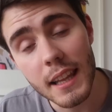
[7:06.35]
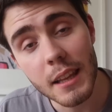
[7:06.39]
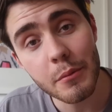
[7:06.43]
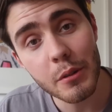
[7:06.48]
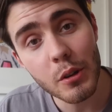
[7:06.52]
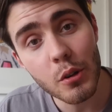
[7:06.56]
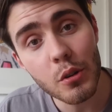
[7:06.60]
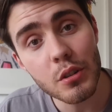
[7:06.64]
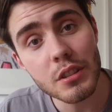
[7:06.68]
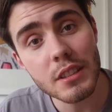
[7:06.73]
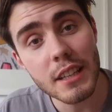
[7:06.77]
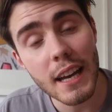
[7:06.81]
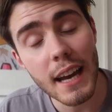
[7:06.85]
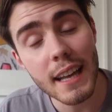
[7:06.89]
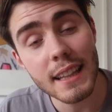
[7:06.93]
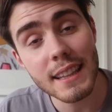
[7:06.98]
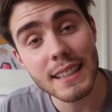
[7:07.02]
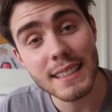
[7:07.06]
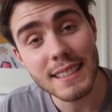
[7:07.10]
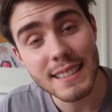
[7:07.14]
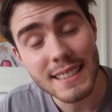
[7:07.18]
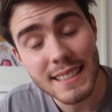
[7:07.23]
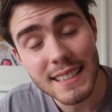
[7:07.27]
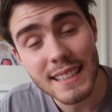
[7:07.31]
And then we also
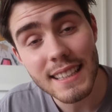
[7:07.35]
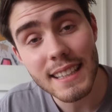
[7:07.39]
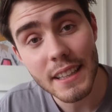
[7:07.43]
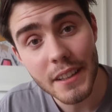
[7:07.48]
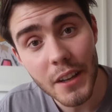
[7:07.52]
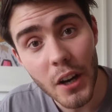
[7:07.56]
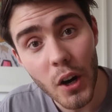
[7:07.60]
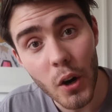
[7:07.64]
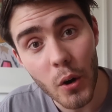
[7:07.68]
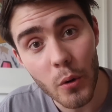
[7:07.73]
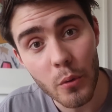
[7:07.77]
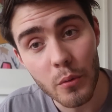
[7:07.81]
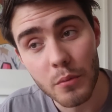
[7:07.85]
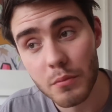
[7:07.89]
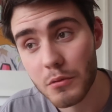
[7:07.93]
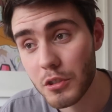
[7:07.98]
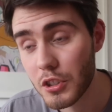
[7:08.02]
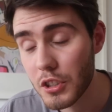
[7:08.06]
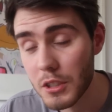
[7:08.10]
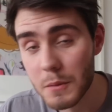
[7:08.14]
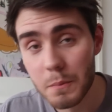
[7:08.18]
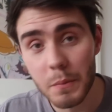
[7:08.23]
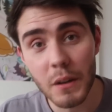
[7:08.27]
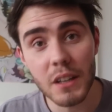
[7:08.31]
had the CEO,
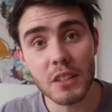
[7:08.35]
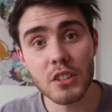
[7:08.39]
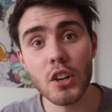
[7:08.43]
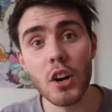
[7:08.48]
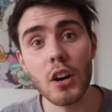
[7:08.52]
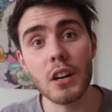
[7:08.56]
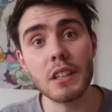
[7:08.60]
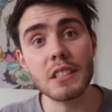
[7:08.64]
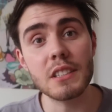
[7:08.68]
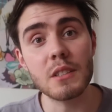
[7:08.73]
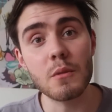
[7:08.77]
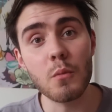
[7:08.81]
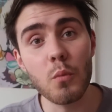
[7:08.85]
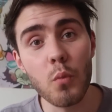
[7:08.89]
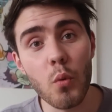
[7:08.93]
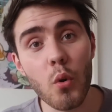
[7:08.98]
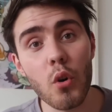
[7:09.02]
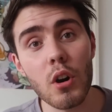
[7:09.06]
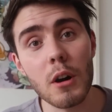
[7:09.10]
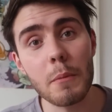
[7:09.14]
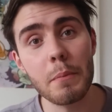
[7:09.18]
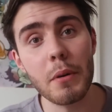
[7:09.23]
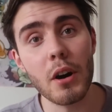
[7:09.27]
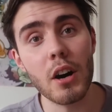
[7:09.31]
just by chance,
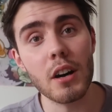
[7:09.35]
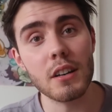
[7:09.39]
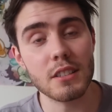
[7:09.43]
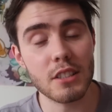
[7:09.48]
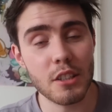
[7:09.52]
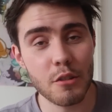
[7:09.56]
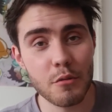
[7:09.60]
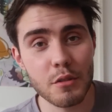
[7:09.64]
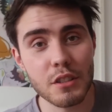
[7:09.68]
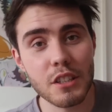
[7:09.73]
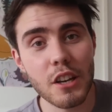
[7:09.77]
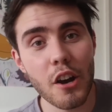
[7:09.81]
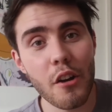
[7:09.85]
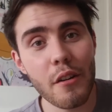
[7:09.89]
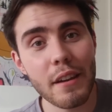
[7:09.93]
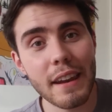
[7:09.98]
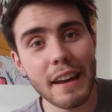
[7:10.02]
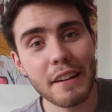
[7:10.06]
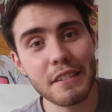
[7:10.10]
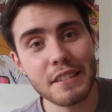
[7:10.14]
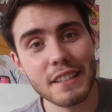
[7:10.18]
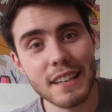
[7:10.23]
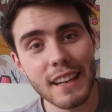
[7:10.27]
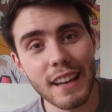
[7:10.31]
walked past. She was going
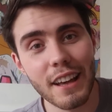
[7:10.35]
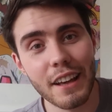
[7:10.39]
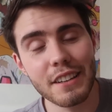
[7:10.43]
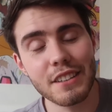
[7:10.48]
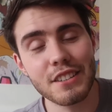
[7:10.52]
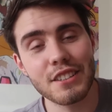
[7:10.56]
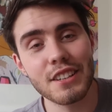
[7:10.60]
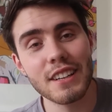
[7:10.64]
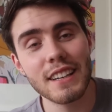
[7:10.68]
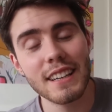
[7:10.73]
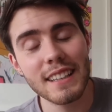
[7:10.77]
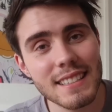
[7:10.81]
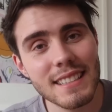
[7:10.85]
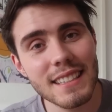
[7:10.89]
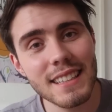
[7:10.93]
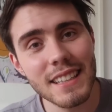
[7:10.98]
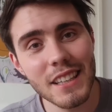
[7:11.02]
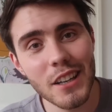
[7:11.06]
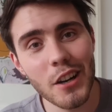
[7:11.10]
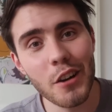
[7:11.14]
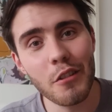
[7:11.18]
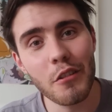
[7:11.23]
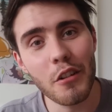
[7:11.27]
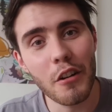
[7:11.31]
out to lunch.
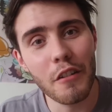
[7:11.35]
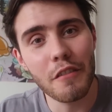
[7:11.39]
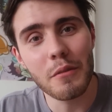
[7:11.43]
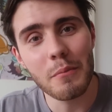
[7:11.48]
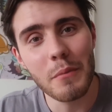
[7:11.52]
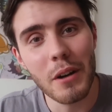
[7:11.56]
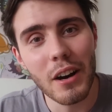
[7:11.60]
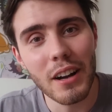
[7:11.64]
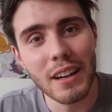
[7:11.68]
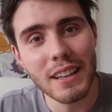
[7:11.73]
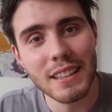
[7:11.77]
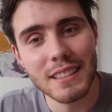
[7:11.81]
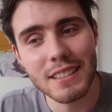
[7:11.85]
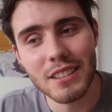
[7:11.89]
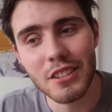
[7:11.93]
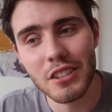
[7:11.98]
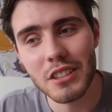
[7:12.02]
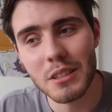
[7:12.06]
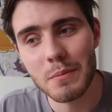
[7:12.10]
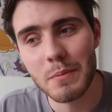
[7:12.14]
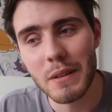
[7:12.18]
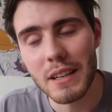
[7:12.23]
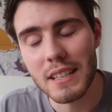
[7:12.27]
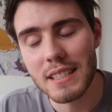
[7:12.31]
CEO of the Martlets
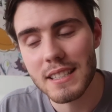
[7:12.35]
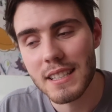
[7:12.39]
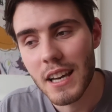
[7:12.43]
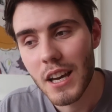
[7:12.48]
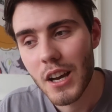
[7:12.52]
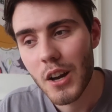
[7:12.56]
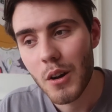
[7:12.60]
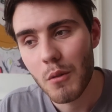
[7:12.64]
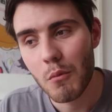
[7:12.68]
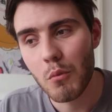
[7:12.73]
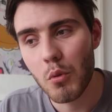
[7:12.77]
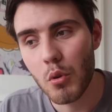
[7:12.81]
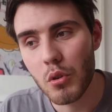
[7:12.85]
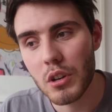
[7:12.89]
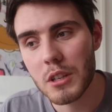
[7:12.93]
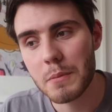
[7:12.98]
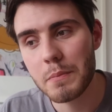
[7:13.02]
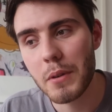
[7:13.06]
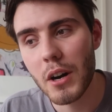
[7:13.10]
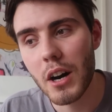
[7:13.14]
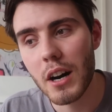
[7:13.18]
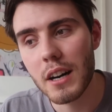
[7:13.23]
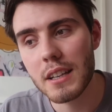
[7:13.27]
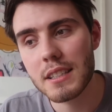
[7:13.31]
Hospice
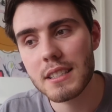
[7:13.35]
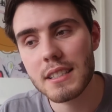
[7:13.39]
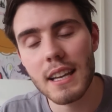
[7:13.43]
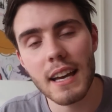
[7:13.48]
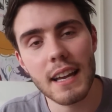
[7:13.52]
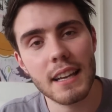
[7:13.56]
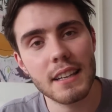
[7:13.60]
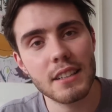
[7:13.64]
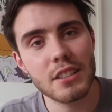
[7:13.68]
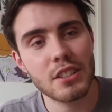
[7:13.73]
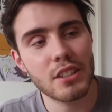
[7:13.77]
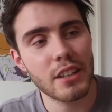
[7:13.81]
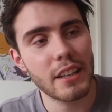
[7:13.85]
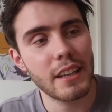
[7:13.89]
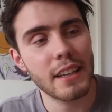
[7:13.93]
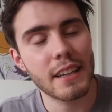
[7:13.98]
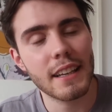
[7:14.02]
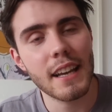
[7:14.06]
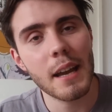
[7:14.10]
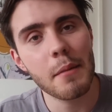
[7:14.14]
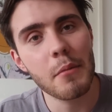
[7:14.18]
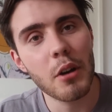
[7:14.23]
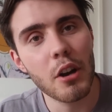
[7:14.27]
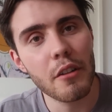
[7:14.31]
walked past, and she
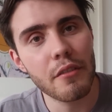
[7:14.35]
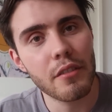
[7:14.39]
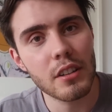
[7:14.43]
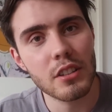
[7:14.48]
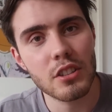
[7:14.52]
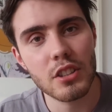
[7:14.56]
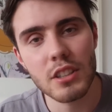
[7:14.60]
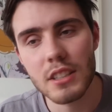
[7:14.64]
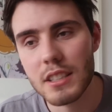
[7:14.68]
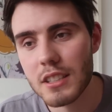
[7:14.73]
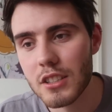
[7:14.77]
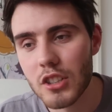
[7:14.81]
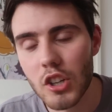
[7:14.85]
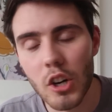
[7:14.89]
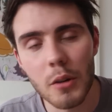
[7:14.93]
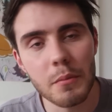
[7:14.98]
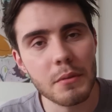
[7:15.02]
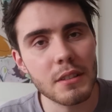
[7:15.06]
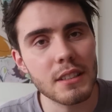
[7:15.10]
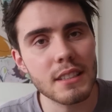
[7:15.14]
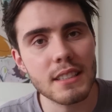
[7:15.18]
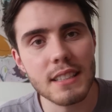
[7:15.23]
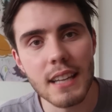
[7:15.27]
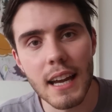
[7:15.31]
came over and she
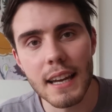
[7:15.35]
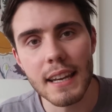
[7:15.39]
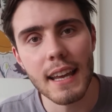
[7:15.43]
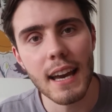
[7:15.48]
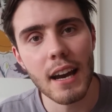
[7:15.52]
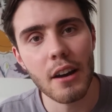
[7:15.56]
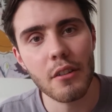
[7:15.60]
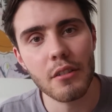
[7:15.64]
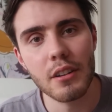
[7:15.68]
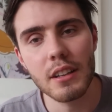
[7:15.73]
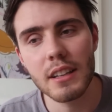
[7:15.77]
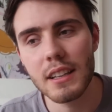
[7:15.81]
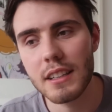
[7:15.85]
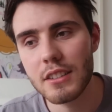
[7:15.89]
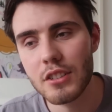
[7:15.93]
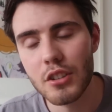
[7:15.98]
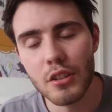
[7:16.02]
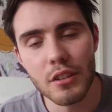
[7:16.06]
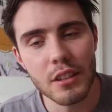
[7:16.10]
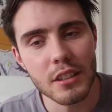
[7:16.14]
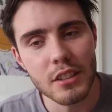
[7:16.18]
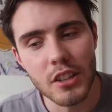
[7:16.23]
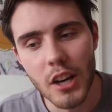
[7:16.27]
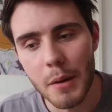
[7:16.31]
stopped and sat down,
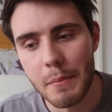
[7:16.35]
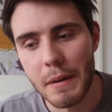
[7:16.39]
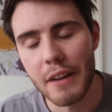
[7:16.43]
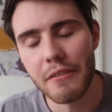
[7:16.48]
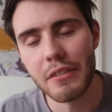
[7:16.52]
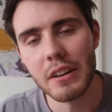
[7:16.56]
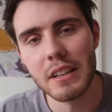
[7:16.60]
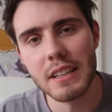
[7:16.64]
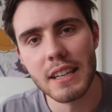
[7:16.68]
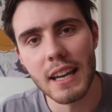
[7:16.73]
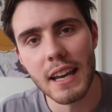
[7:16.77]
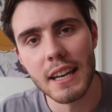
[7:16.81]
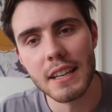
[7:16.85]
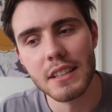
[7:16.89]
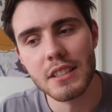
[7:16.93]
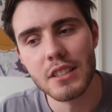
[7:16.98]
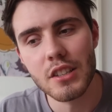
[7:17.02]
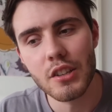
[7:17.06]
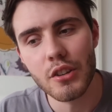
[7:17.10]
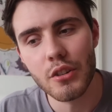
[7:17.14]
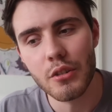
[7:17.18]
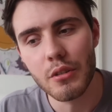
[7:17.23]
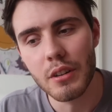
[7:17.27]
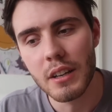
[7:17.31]
took the time out of her day
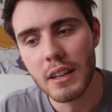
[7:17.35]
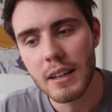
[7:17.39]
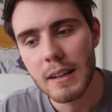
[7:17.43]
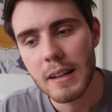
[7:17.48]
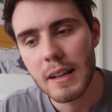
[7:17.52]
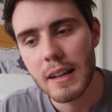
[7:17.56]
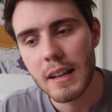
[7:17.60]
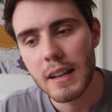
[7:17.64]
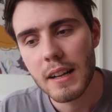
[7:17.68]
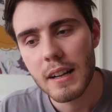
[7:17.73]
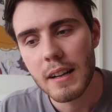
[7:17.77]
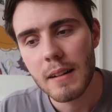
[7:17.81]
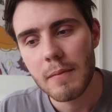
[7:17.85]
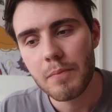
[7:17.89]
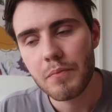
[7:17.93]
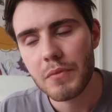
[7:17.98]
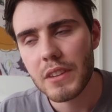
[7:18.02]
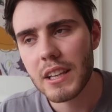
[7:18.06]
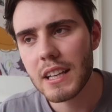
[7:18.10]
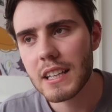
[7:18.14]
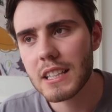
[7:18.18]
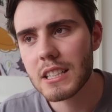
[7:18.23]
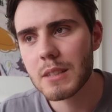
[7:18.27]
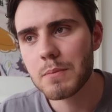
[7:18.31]
to
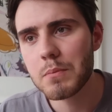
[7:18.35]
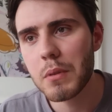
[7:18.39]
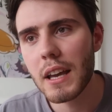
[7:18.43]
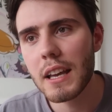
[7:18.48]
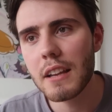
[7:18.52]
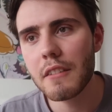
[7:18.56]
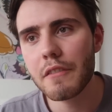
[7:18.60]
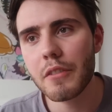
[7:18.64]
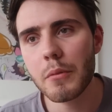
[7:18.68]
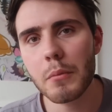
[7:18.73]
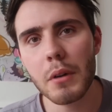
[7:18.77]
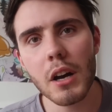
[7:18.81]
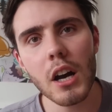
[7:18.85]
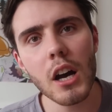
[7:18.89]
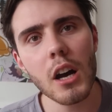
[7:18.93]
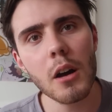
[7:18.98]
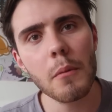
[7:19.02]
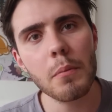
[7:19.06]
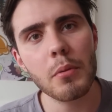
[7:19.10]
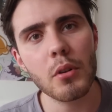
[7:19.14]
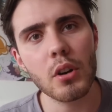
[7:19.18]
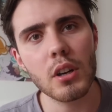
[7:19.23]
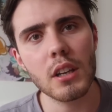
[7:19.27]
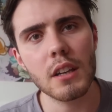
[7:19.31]
explain from
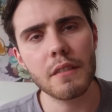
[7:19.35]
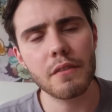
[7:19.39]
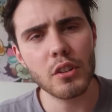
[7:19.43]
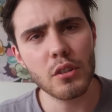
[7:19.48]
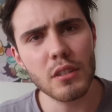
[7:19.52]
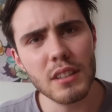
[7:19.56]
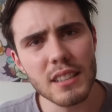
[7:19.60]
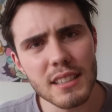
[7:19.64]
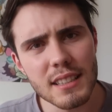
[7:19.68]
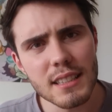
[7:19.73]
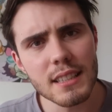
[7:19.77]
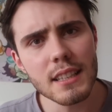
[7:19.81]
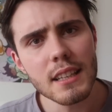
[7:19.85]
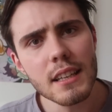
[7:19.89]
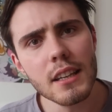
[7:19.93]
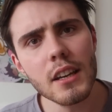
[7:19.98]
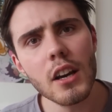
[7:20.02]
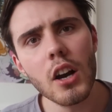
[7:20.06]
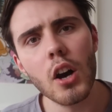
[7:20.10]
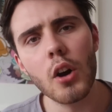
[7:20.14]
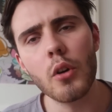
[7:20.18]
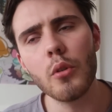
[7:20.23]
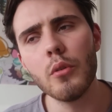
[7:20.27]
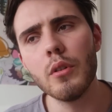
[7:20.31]
her point of view, the
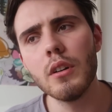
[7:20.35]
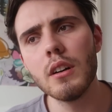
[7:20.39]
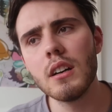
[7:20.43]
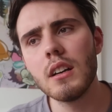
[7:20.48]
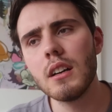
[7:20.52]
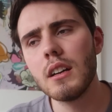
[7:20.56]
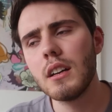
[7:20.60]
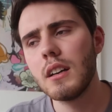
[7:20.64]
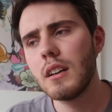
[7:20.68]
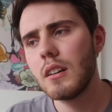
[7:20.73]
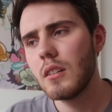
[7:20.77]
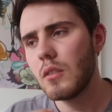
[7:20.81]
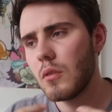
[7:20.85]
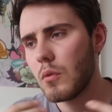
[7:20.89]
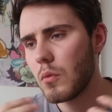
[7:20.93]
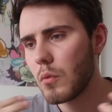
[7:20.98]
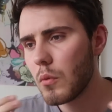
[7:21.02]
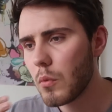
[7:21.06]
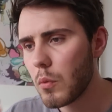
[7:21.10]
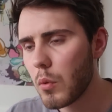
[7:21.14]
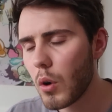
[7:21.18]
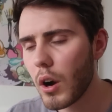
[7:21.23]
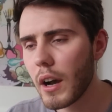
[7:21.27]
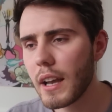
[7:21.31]
CEO,
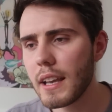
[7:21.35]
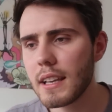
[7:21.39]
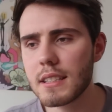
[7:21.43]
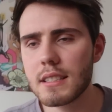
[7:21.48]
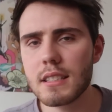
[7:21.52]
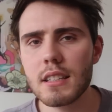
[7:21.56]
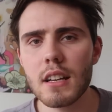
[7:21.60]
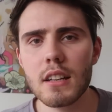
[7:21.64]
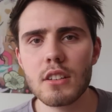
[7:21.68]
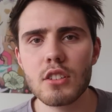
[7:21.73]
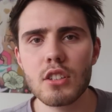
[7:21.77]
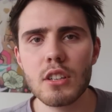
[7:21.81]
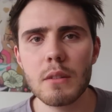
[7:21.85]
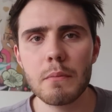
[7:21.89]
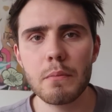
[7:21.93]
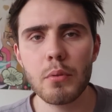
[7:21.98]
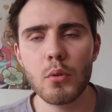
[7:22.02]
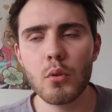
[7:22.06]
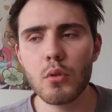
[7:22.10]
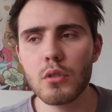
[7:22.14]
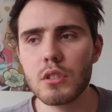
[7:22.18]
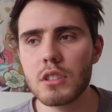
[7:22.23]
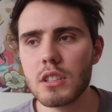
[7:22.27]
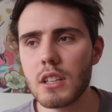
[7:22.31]
why it's such an
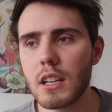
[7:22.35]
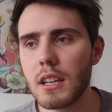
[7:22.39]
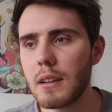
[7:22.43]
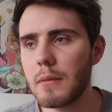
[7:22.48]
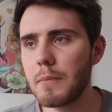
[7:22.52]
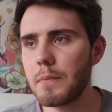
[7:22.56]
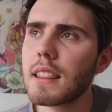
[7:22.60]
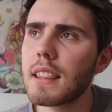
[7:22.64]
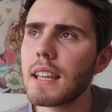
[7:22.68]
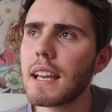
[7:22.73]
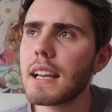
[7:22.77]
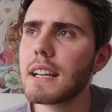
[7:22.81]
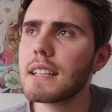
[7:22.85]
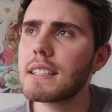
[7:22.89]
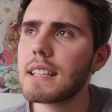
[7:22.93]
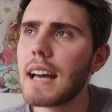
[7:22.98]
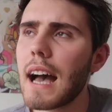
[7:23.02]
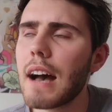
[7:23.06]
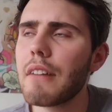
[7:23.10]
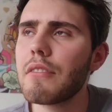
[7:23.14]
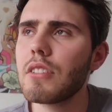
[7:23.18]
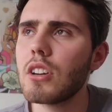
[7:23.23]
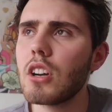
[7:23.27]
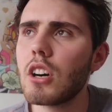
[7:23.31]
important thing to
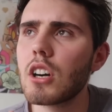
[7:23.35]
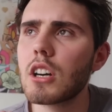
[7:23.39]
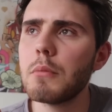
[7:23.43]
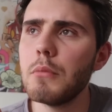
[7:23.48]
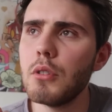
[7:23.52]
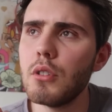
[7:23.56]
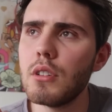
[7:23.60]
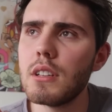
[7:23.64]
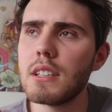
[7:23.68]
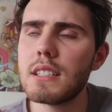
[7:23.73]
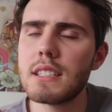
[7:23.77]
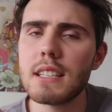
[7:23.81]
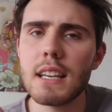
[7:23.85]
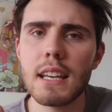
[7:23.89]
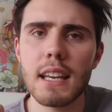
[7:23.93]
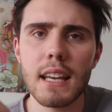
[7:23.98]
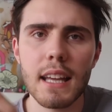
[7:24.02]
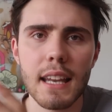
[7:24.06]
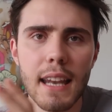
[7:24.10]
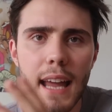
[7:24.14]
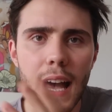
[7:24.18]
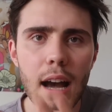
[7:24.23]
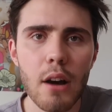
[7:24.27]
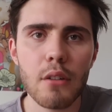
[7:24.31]
have in our community
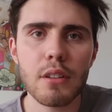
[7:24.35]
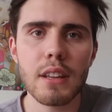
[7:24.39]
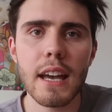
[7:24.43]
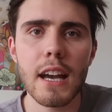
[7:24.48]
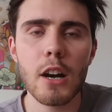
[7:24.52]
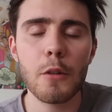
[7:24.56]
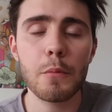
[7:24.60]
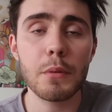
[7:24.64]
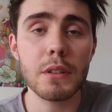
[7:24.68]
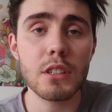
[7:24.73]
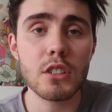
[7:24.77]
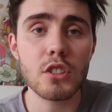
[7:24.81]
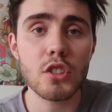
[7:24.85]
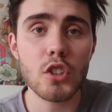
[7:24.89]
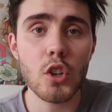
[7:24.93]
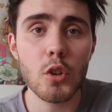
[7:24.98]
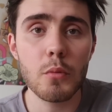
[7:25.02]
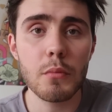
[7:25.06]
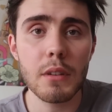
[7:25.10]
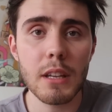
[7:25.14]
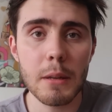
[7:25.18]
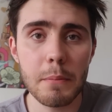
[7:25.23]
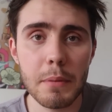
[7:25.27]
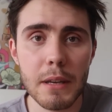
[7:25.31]
and how they're helping
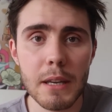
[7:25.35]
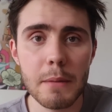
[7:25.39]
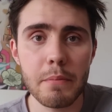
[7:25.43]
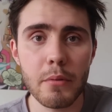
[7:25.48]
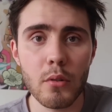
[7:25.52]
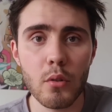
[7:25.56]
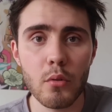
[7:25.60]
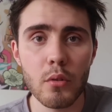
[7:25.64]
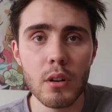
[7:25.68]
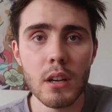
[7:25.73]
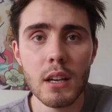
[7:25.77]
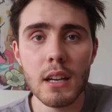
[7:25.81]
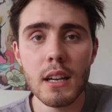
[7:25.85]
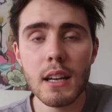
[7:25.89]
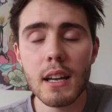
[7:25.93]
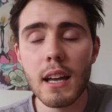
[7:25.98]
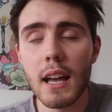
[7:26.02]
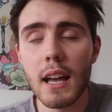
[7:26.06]
so many people.